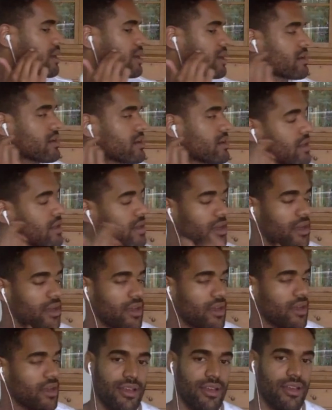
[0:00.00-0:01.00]
All
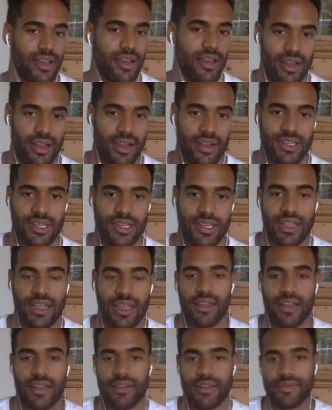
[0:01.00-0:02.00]
right, try
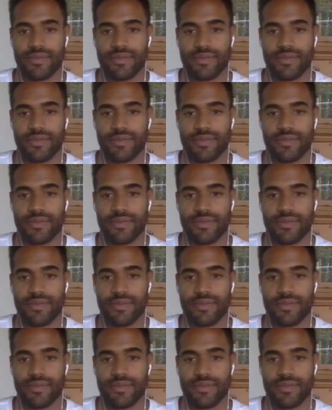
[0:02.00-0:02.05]
that.